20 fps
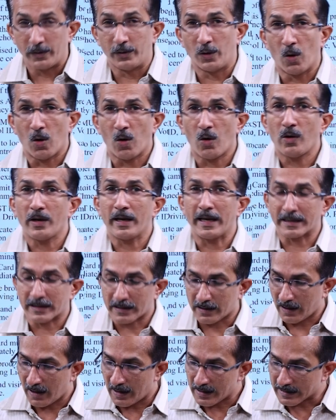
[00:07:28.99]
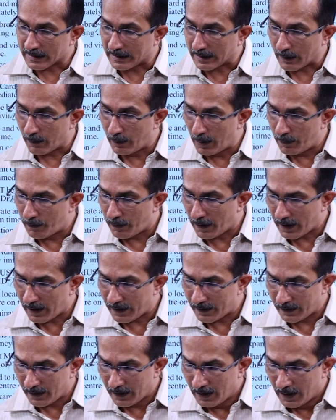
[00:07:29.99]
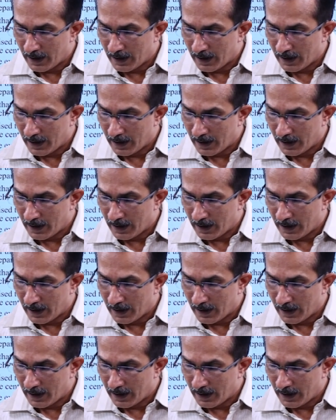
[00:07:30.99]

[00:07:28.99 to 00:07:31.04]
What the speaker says: No extra scribble pad